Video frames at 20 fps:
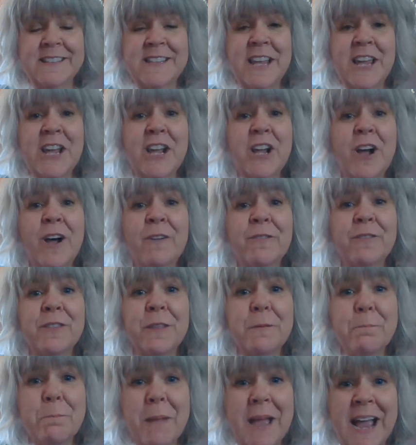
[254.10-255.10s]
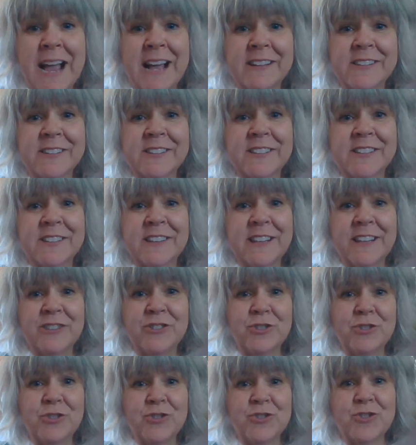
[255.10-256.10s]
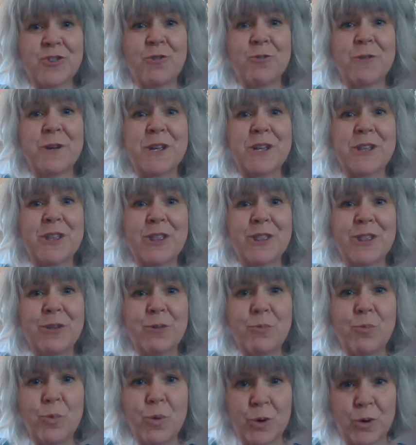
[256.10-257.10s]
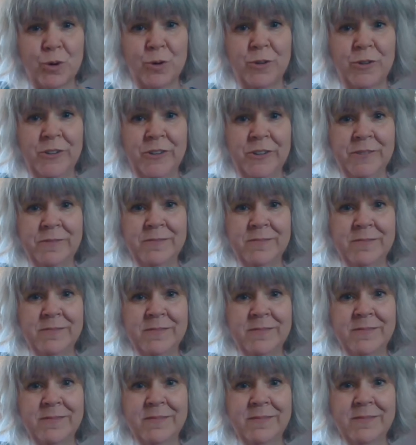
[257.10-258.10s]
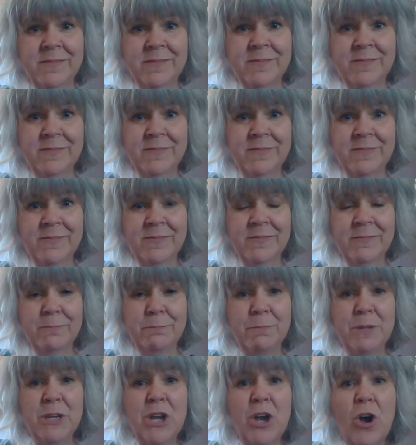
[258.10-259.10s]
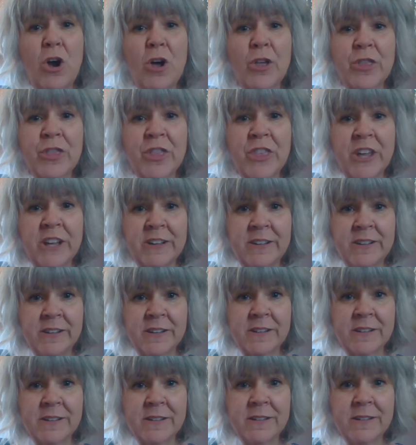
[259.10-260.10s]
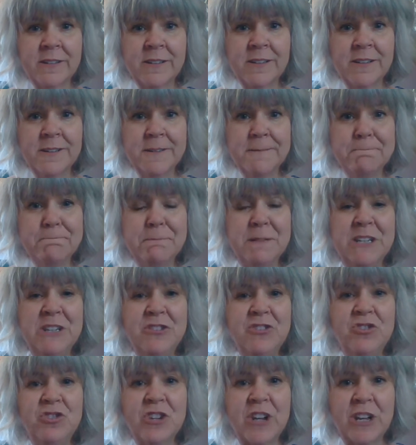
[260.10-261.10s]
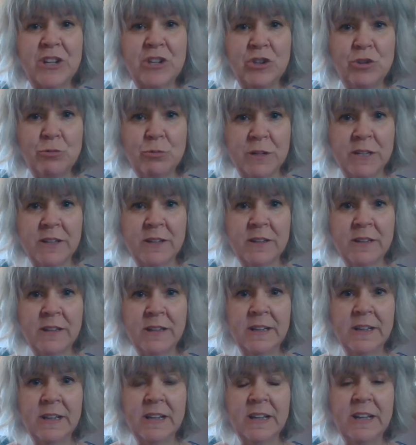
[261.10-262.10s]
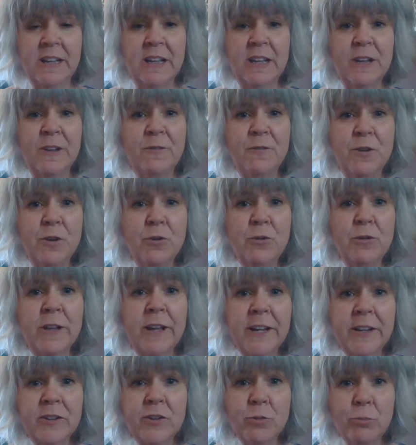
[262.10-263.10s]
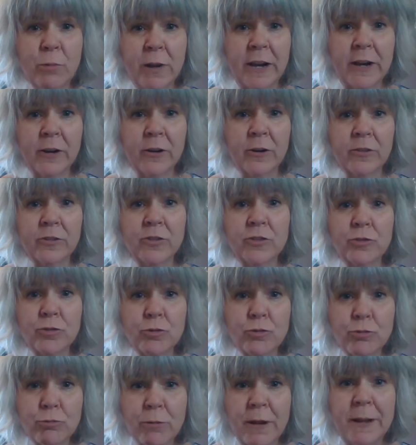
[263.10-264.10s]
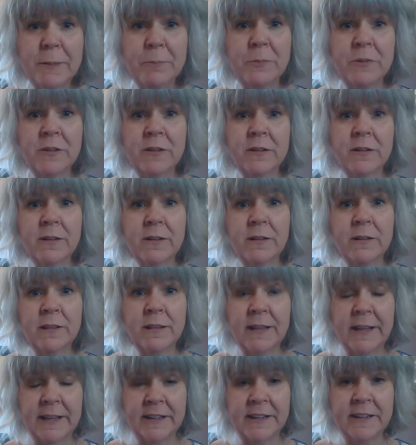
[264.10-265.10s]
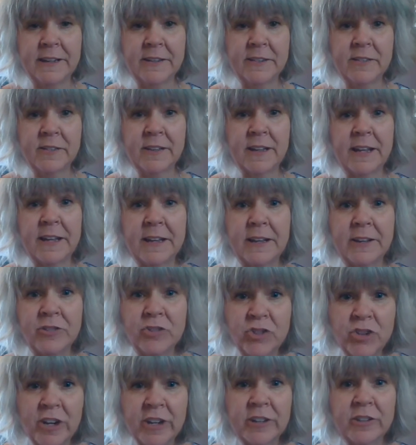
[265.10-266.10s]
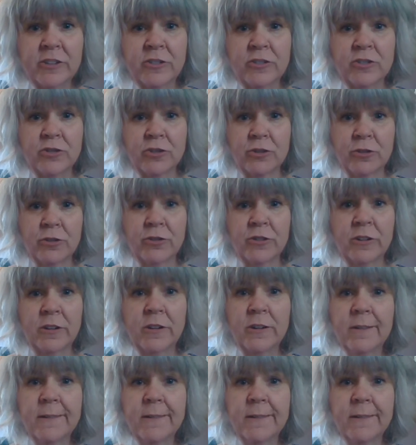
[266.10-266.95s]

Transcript: Take off the mask that you're showing the world. Be authentic. Be genuine. If you like to wear striped leggings and a checked shirt,